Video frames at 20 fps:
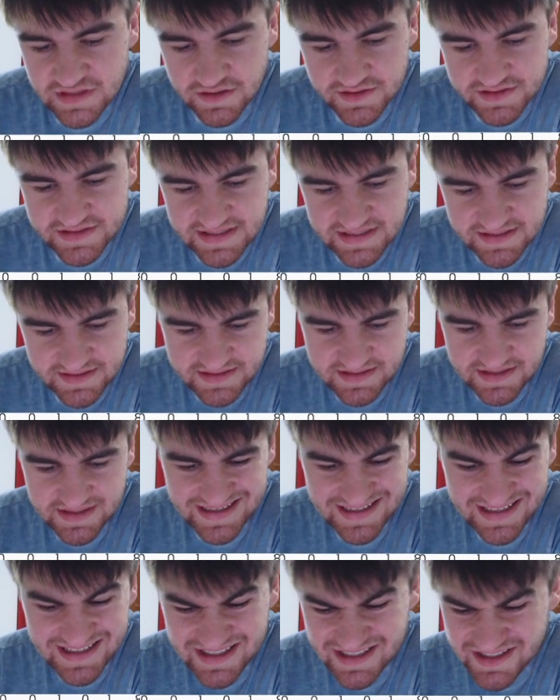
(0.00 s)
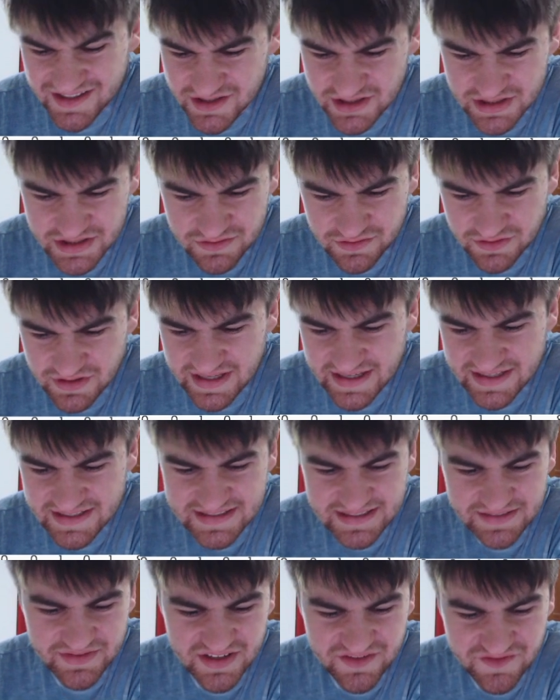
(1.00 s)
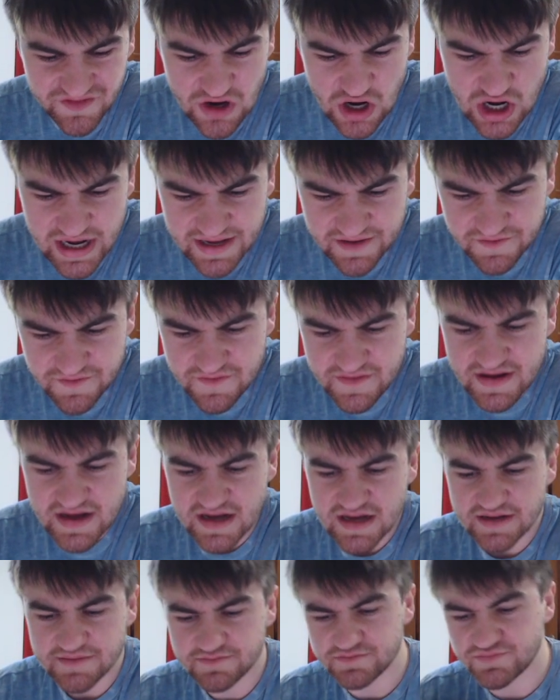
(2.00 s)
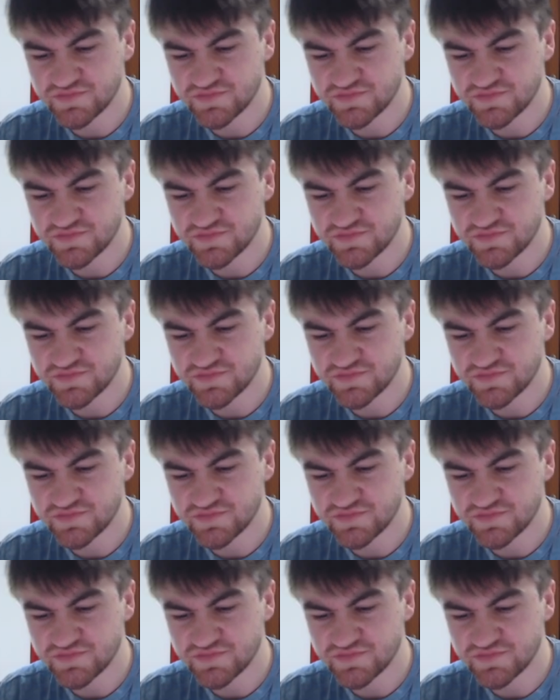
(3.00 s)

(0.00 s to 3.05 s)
Cincinnati, just looking here, 75. Um,